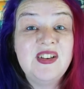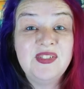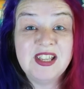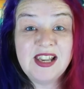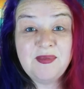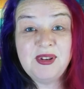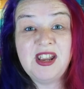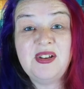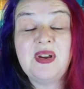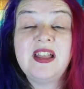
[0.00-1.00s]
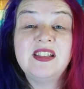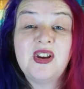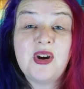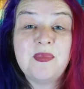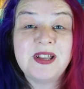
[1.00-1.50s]
If you let me know in the
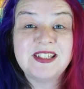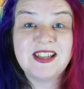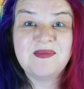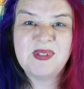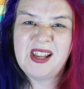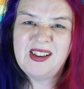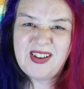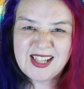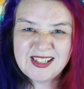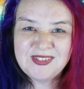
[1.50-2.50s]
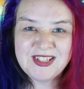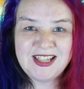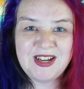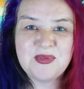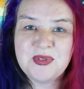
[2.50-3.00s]
comments down below, I'd love to
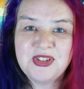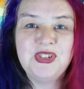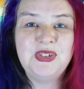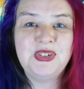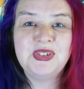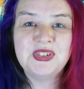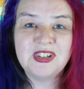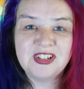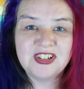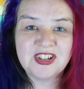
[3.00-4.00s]
hear what you use on your